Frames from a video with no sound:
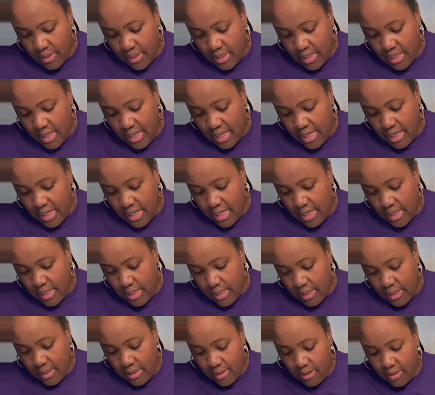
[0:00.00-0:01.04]
hit it,
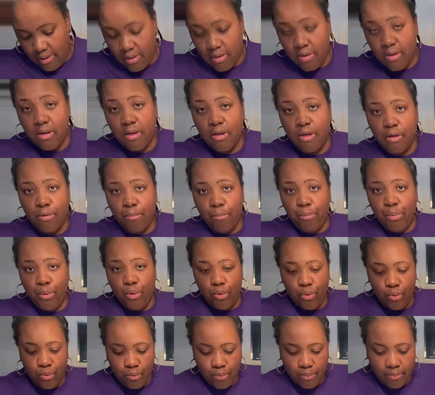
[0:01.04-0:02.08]

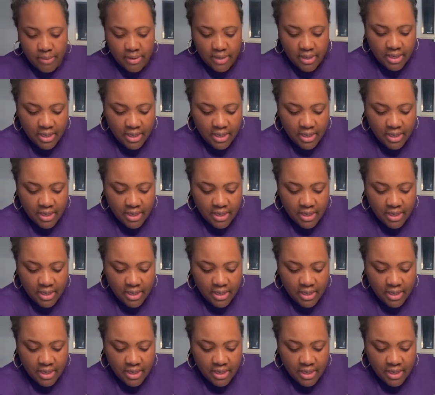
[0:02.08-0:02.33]
boom.